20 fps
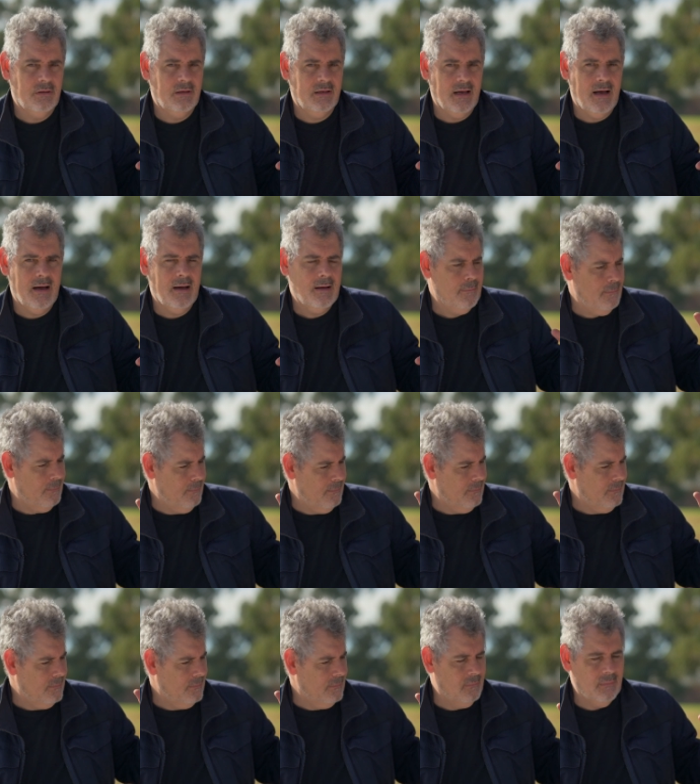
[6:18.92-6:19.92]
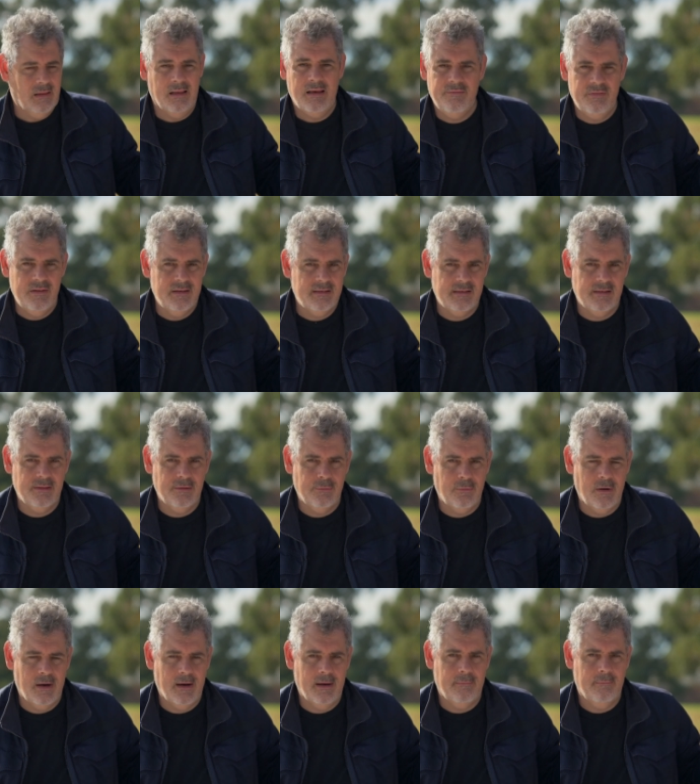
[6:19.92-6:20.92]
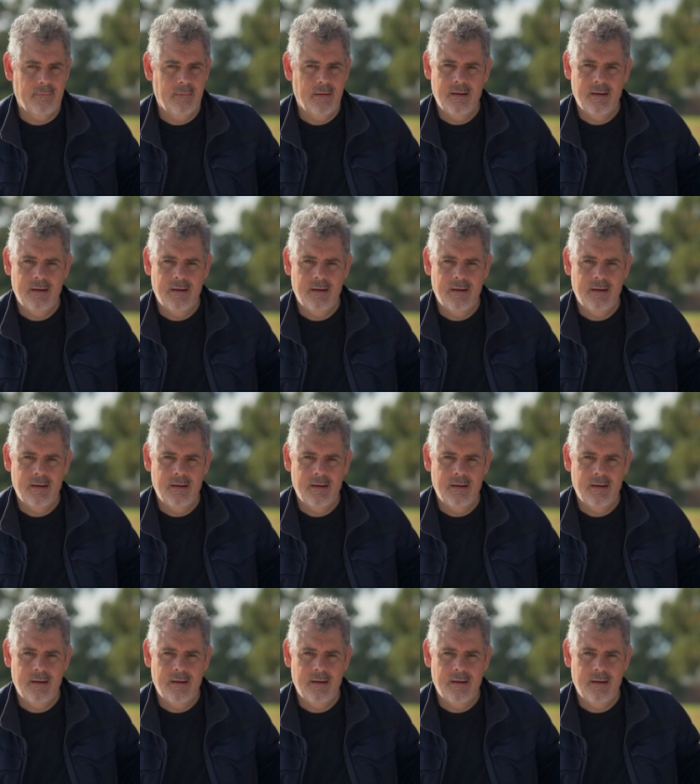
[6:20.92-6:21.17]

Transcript: You can't leave this in the rain.